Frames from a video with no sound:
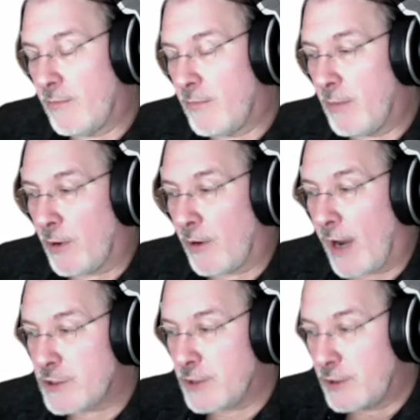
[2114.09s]
people are
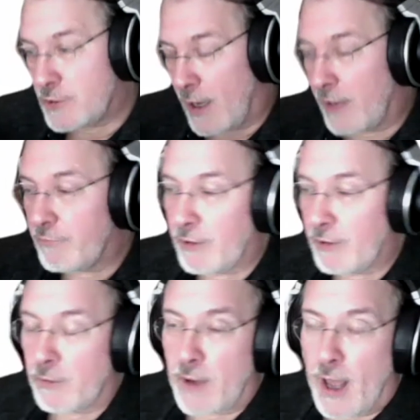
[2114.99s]
actually trying to
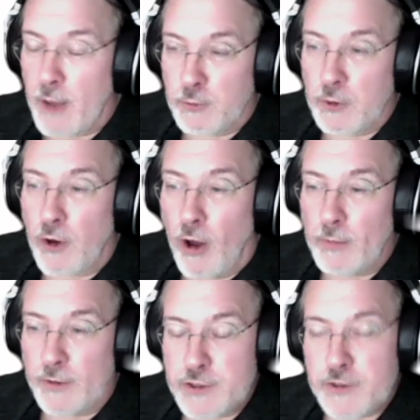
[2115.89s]
figure out how to
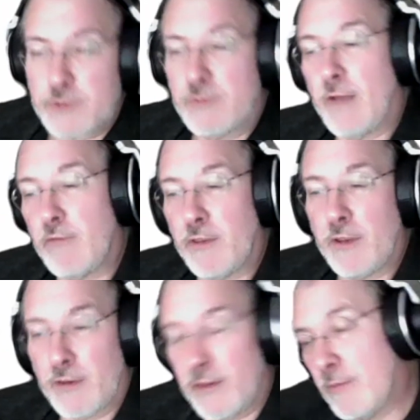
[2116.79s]
accomplish
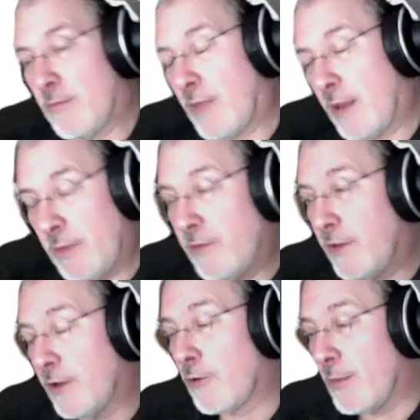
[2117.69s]
everything that might be in
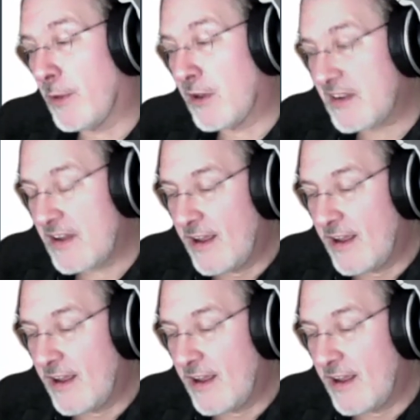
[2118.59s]
the agreements.